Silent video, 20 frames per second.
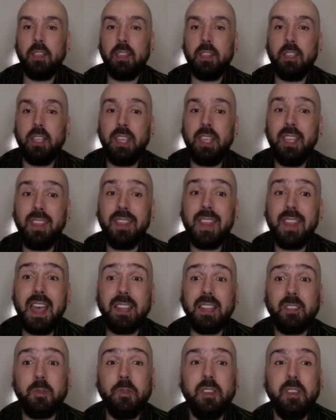In
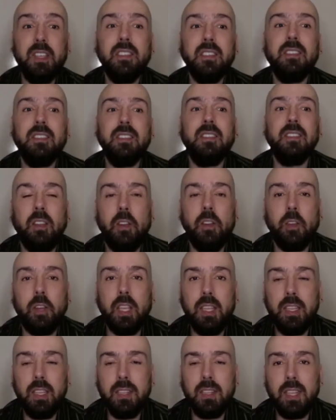that verse alone,
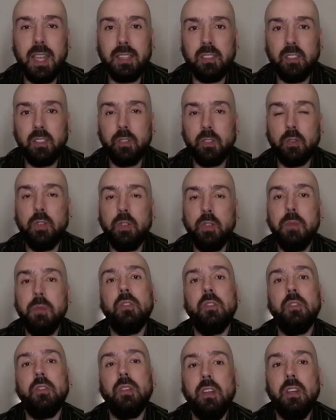in that
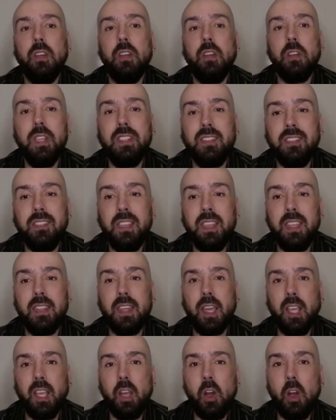scripture alone, we see
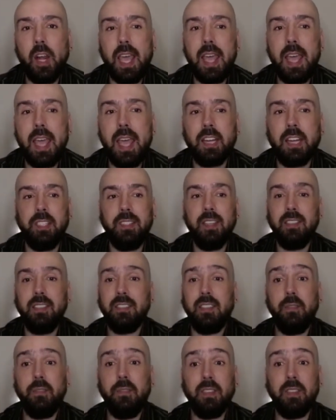that God actually does
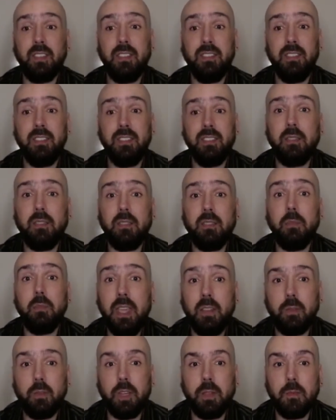give us consent to be
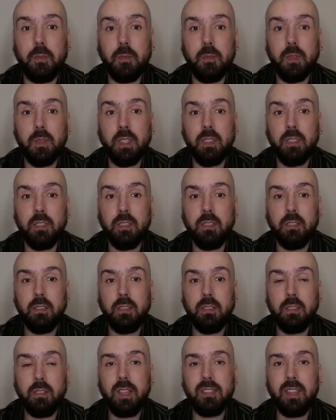angry.
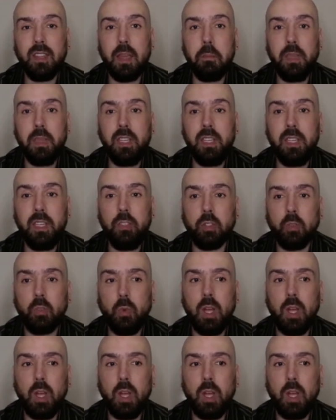So what does that mean, George?